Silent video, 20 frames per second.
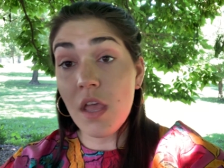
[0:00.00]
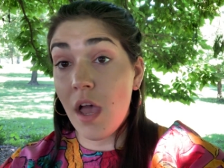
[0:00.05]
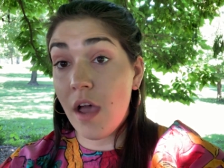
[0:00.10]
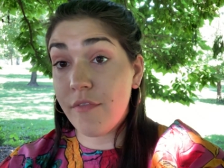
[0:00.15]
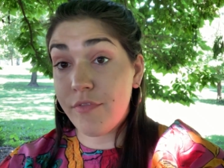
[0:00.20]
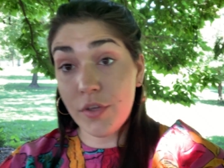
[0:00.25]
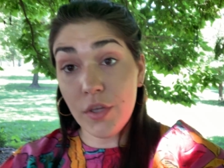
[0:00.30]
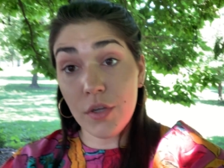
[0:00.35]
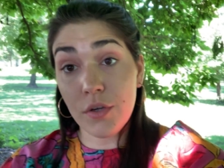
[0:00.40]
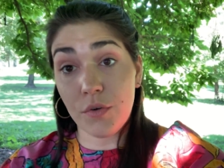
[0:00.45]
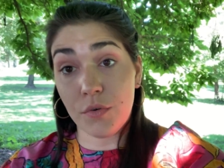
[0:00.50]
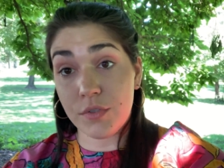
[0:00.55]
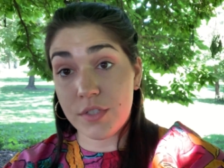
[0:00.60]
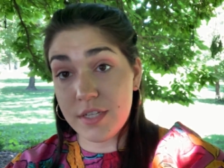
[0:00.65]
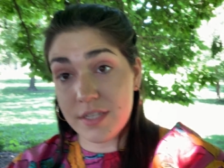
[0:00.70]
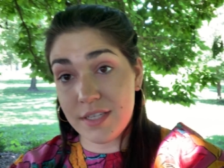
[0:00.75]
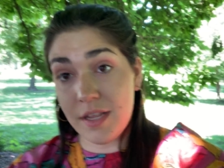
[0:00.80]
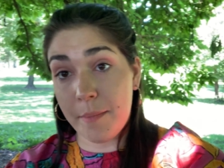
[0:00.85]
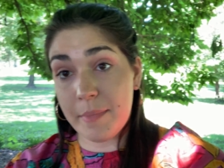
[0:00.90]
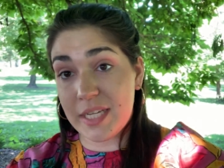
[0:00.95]
of you
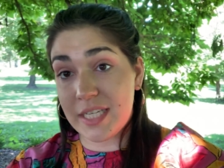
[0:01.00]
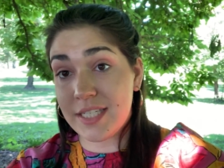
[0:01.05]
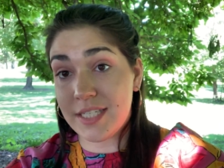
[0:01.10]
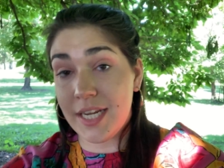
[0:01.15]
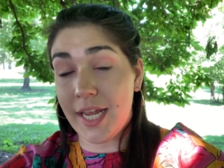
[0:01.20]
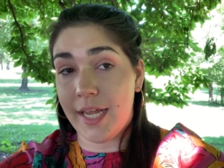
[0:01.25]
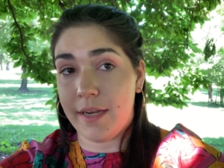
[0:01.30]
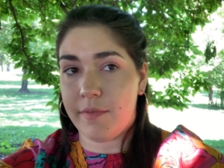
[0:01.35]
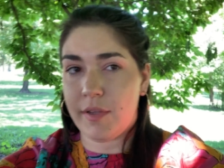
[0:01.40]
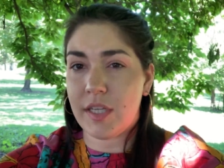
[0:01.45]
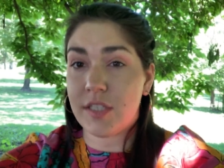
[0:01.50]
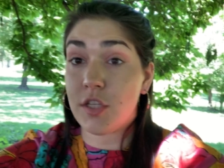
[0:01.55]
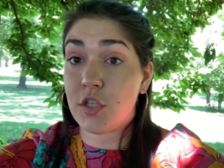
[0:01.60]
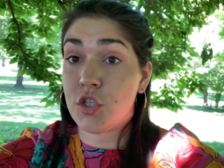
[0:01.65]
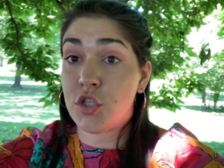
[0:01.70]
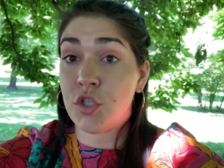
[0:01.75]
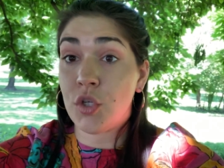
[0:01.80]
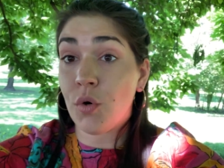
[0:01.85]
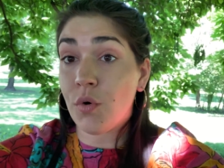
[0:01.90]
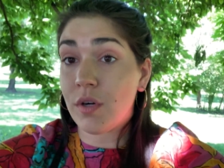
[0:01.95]
to some extent because
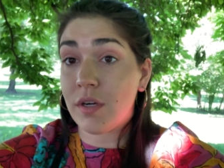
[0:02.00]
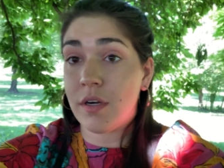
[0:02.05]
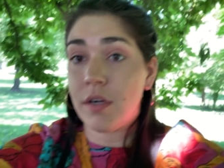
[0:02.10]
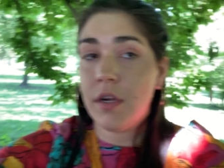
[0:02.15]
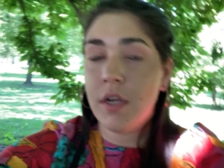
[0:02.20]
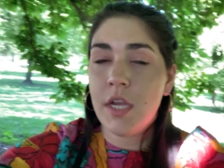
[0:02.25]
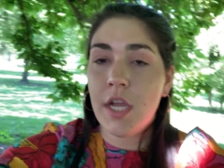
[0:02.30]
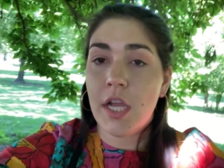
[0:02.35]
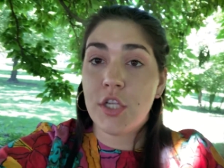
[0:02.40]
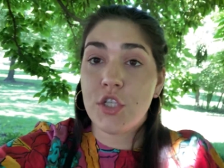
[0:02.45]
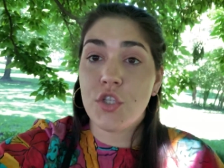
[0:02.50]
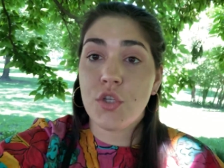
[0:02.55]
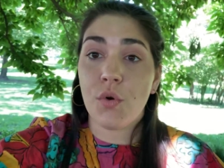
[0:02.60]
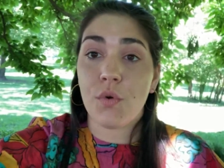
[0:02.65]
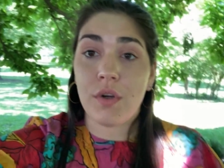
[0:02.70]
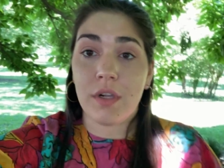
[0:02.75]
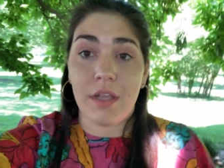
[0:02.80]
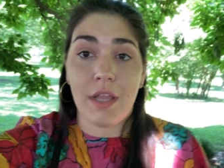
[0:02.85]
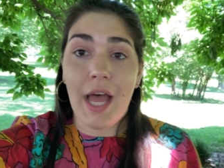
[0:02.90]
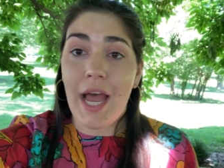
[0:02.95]
it's your it's
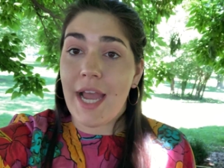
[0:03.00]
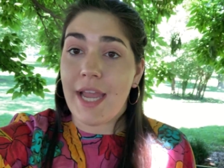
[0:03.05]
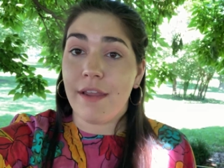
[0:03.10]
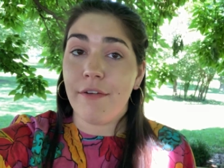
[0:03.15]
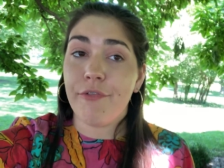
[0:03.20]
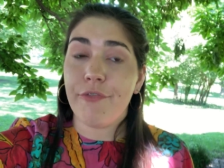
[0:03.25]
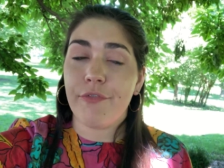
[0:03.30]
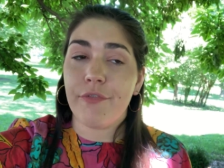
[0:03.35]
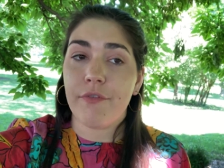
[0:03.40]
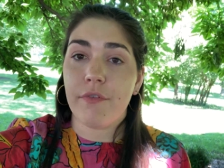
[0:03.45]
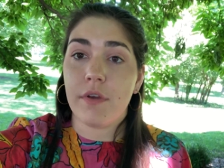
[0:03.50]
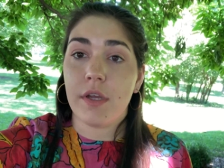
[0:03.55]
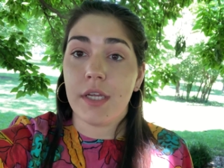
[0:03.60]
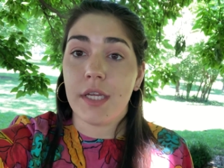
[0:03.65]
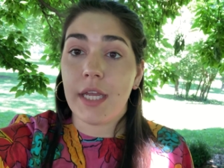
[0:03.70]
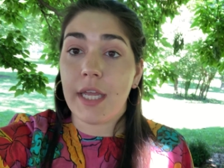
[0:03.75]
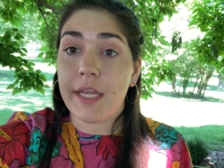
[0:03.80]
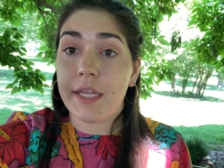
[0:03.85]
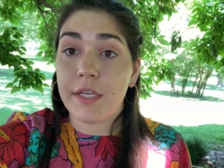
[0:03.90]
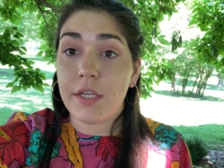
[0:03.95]
your life
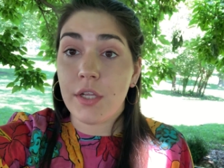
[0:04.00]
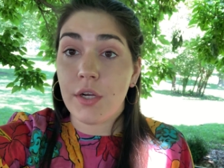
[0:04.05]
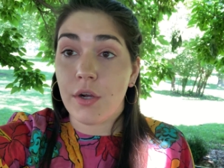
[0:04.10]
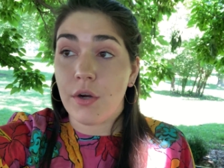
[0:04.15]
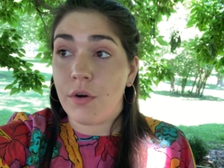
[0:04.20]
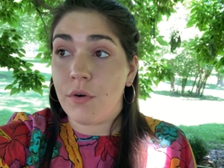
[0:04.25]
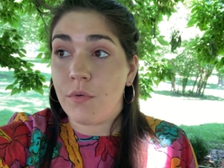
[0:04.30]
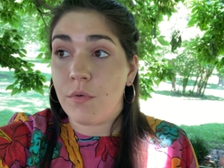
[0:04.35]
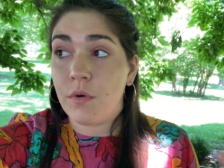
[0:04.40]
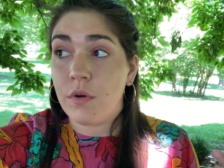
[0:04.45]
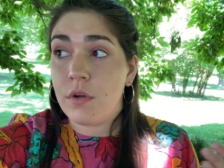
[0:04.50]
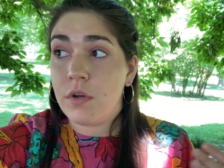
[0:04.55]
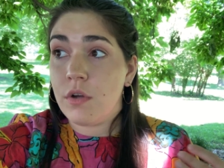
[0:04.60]
and you know